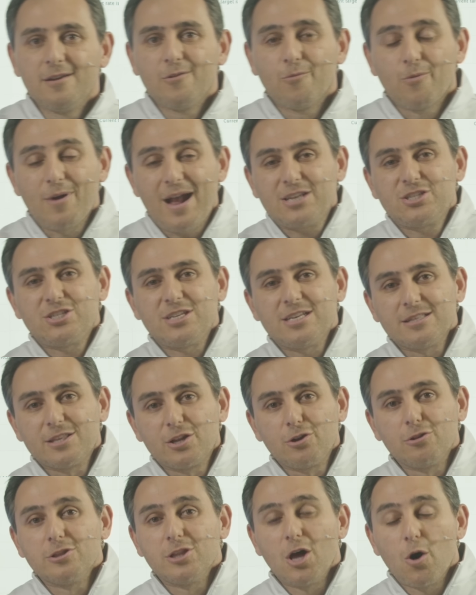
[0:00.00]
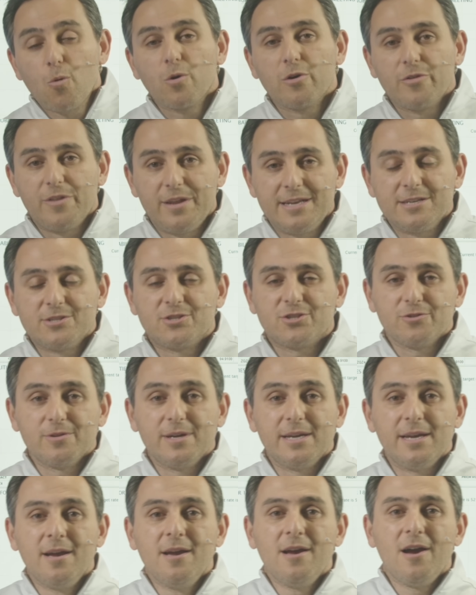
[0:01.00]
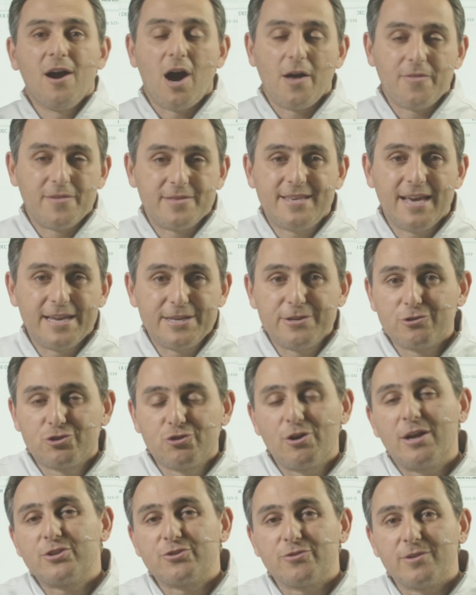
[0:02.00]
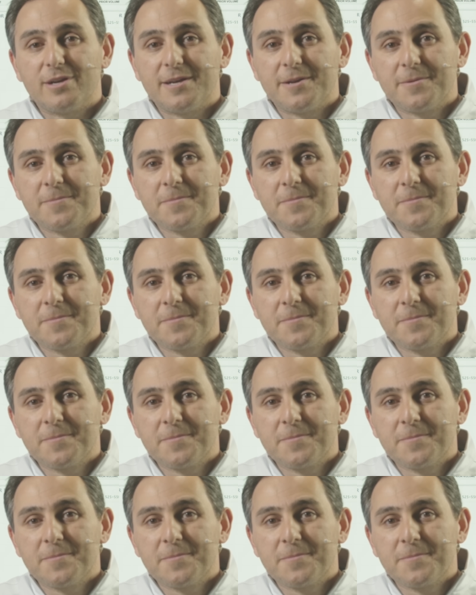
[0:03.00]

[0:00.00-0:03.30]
We're actually a little lower than history on the ten-year treasury.